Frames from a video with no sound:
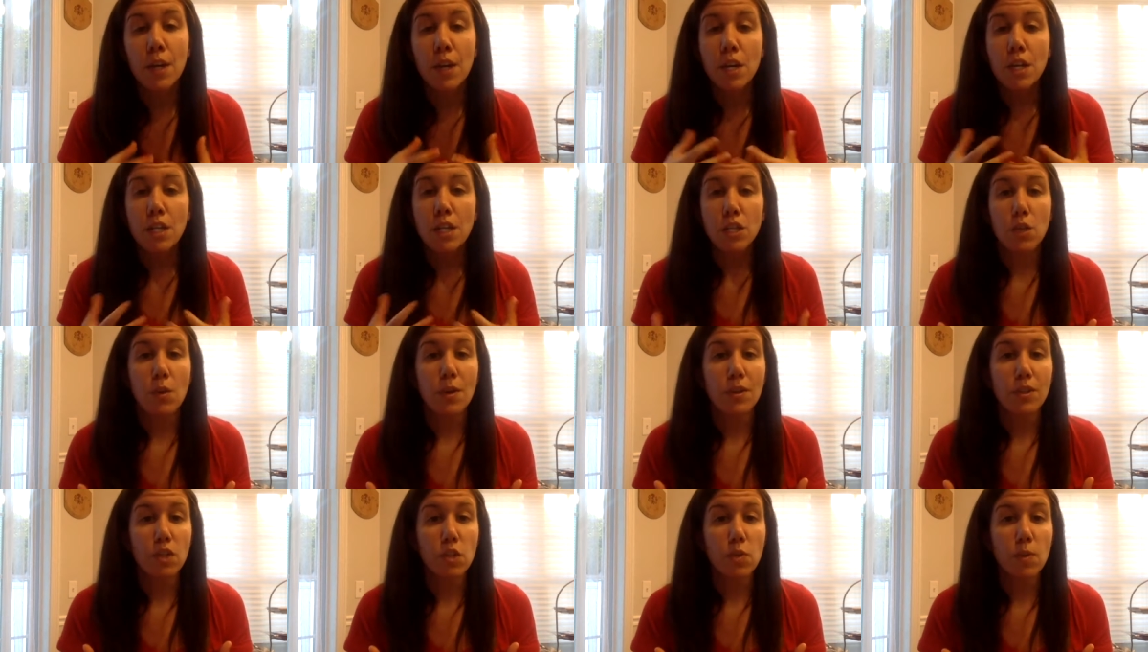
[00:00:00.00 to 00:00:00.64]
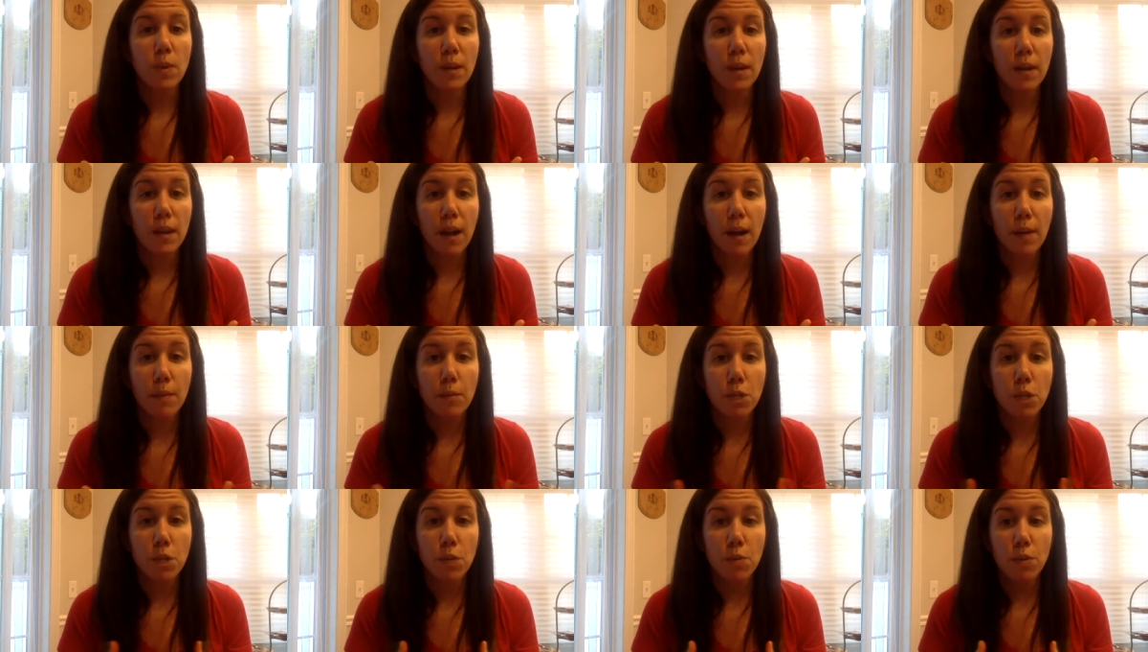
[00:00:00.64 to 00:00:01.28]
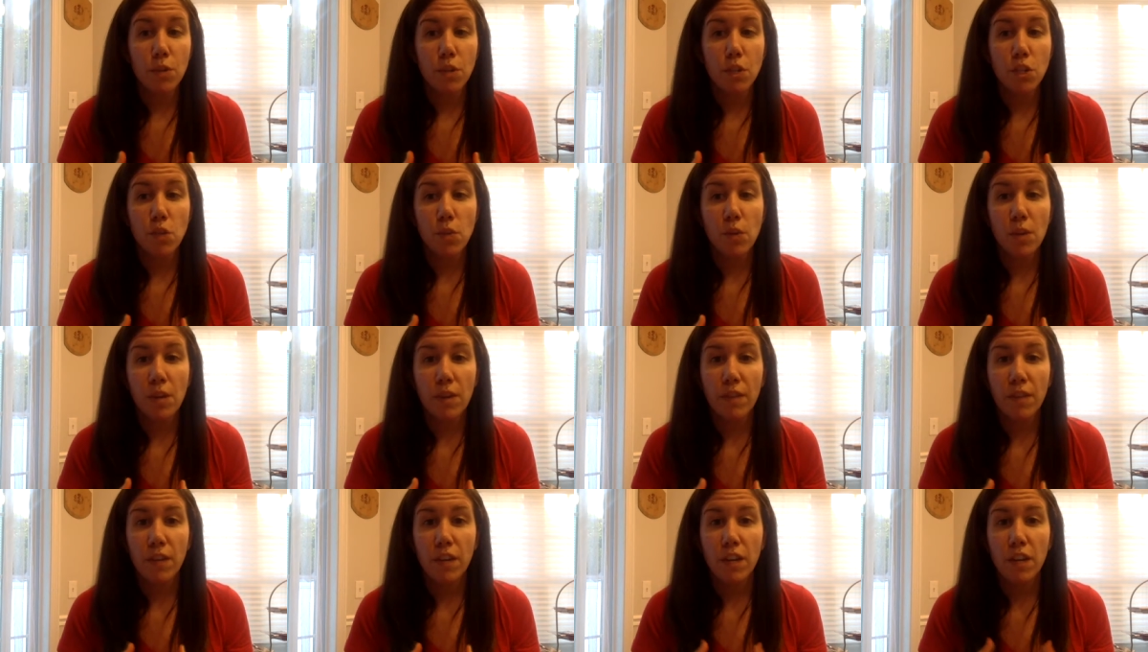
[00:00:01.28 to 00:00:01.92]
So I just want to come to you with this
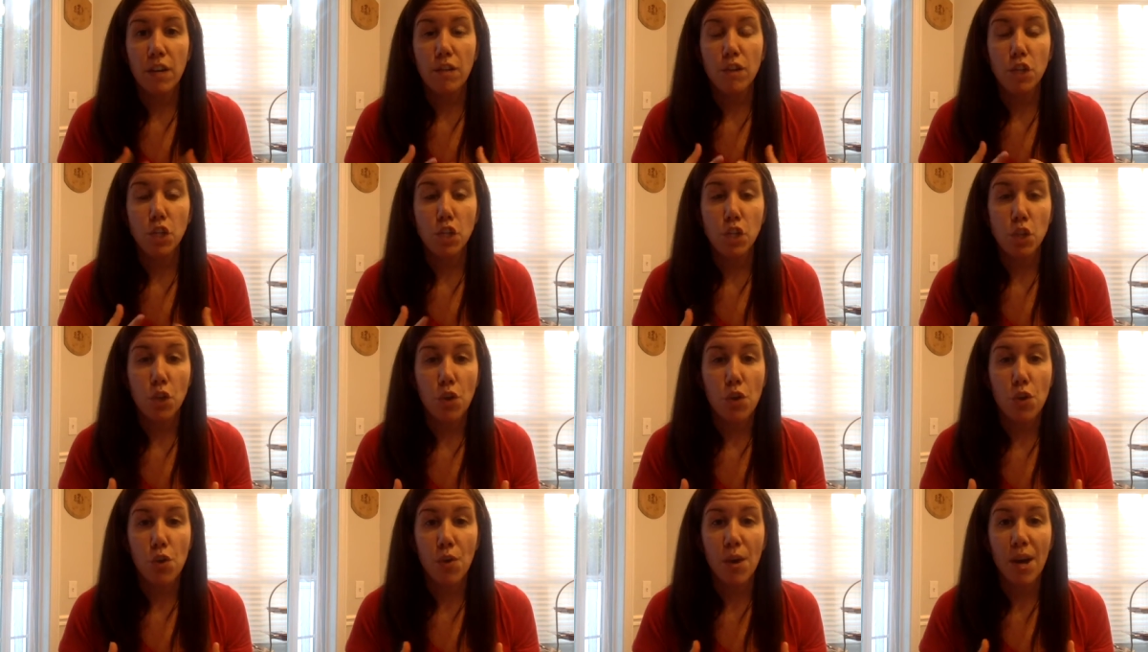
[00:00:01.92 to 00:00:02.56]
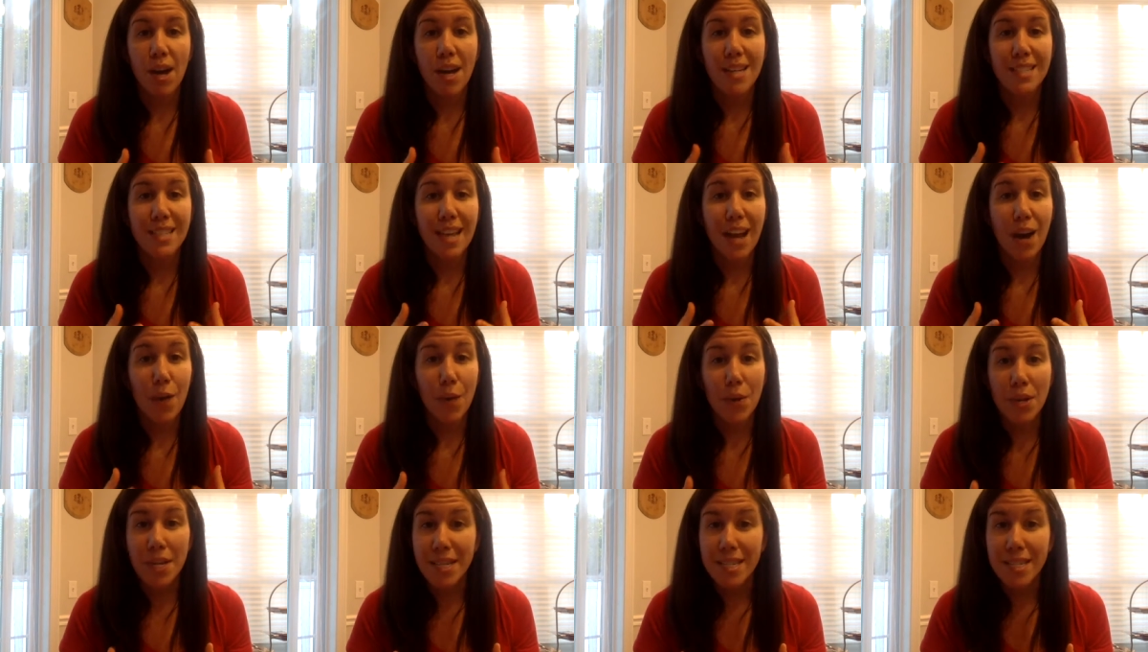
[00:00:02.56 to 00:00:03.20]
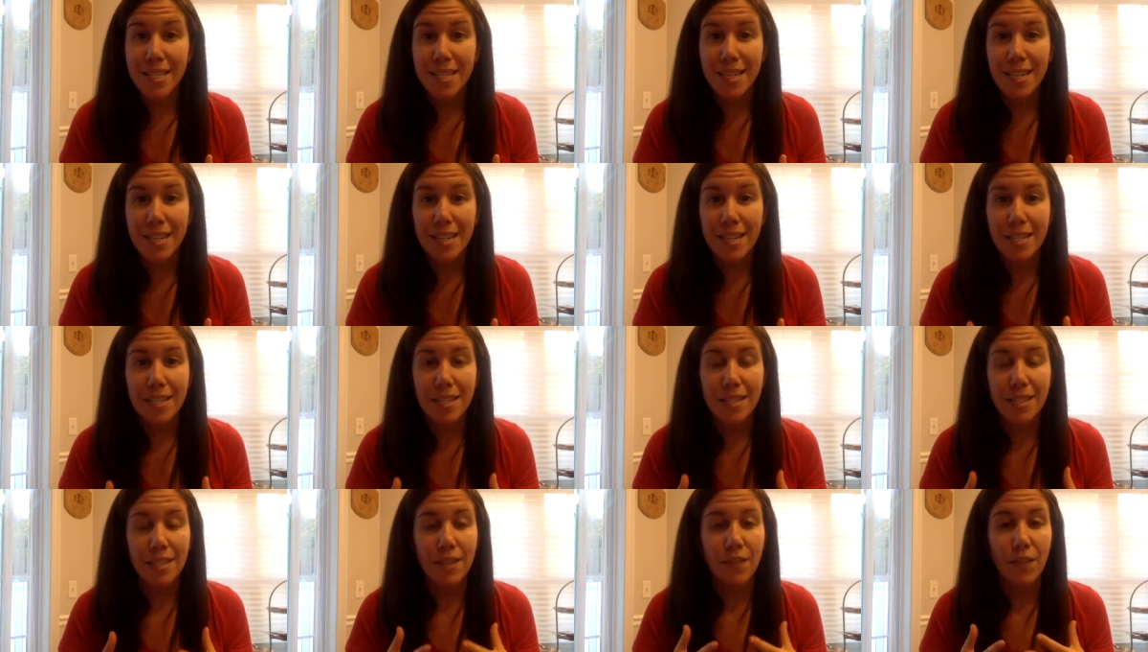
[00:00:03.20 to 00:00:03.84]
quick video to show you guys how easy it
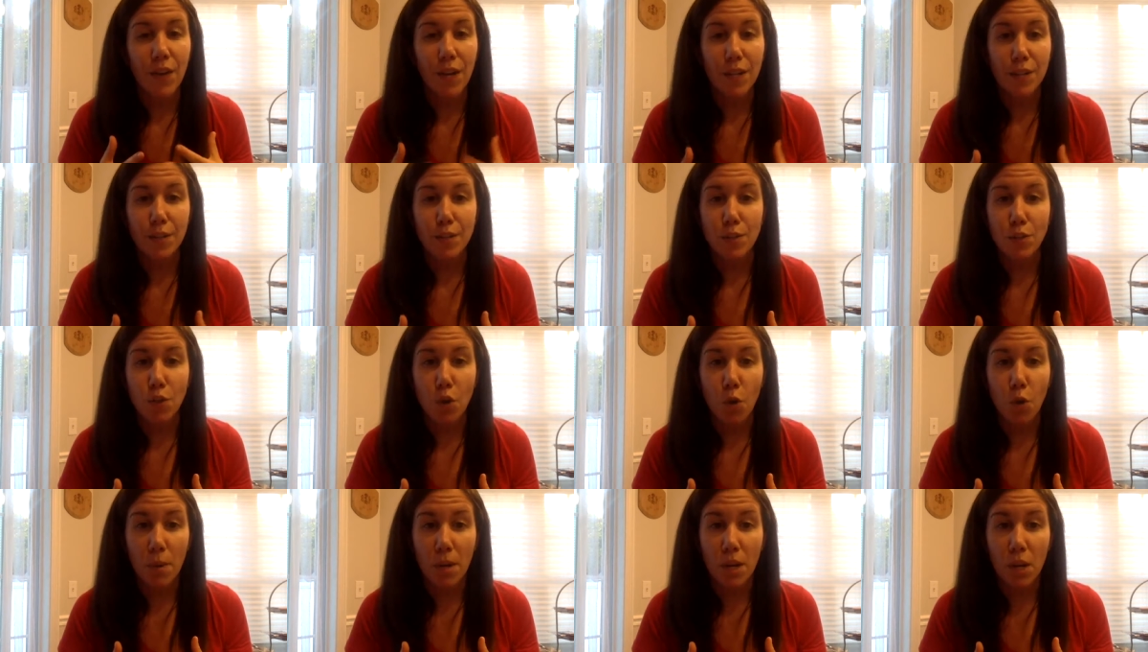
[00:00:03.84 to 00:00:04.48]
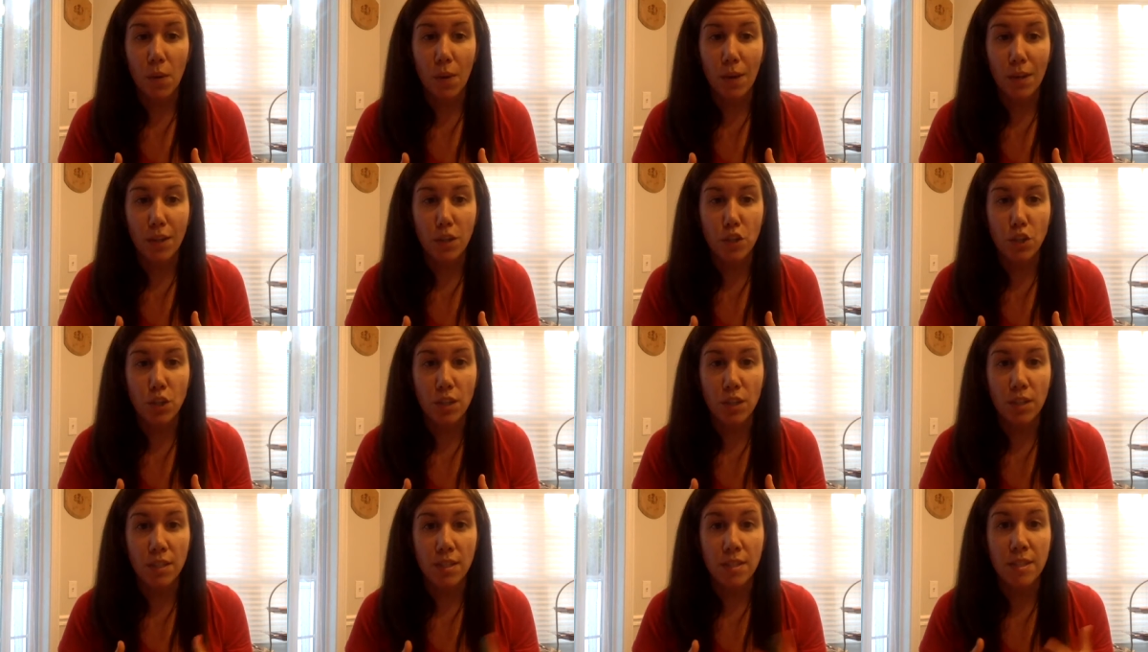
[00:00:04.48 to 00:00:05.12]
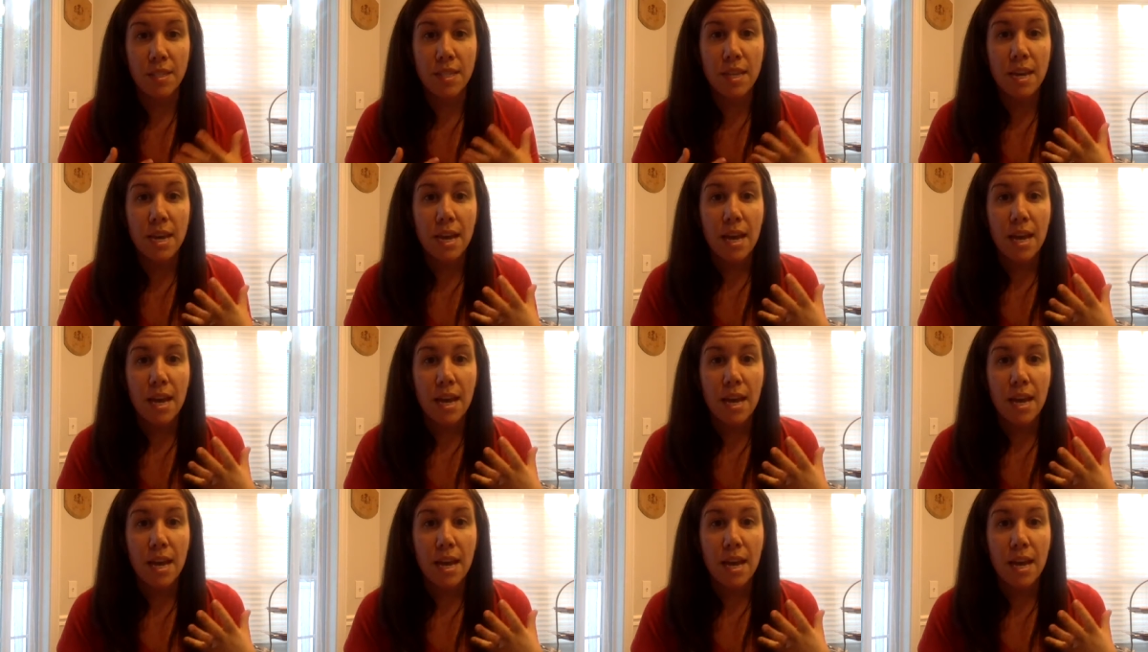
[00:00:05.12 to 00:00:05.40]
is, because I've gotten so many questions,